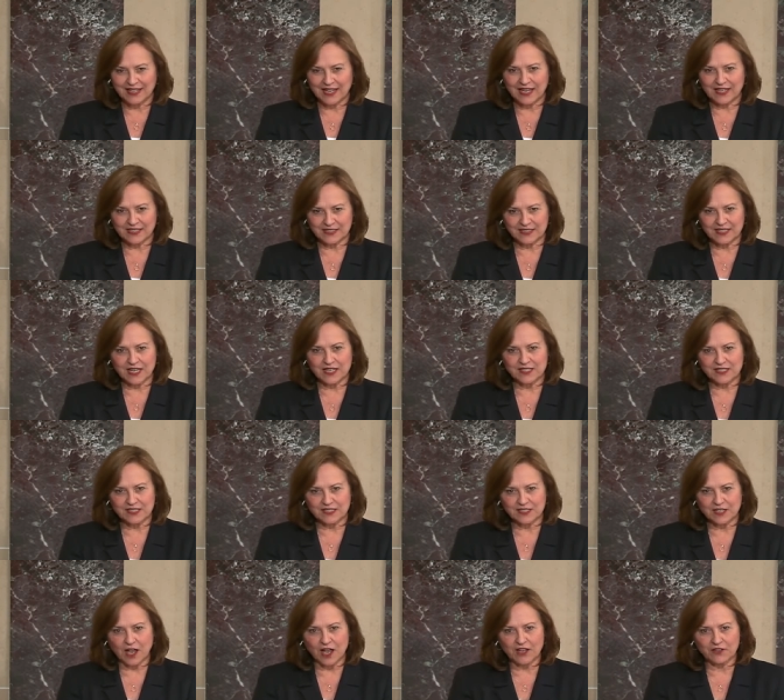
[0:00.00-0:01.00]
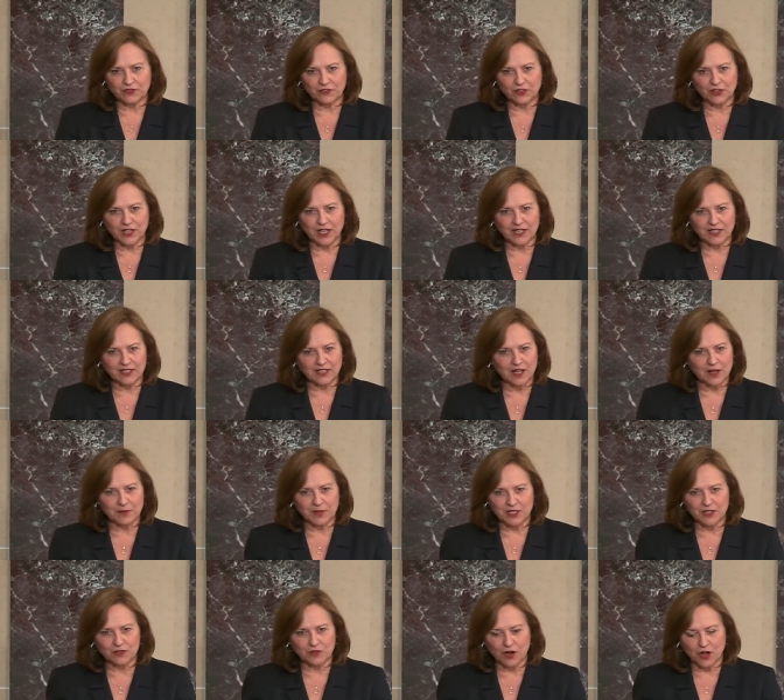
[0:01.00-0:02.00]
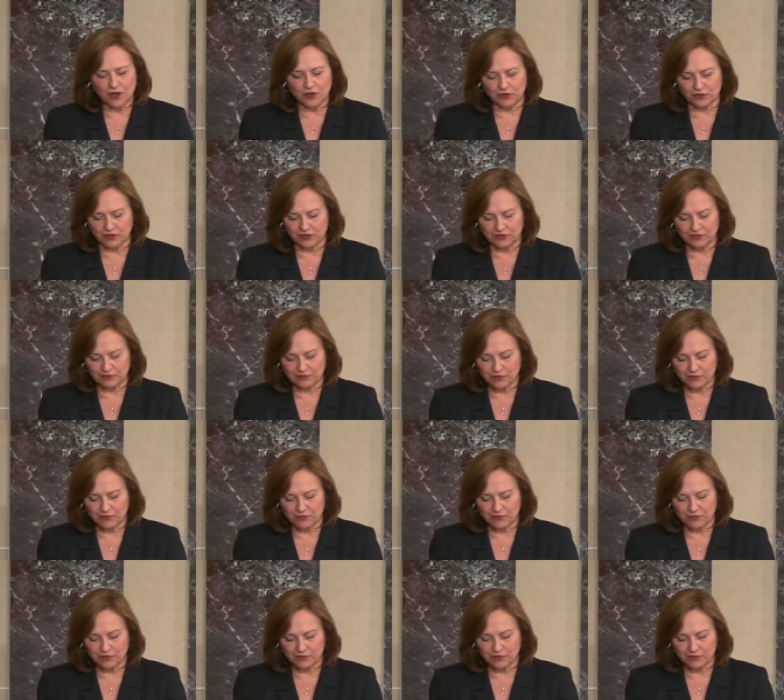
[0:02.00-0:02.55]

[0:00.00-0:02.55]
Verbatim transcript: and it does stifle economic growth.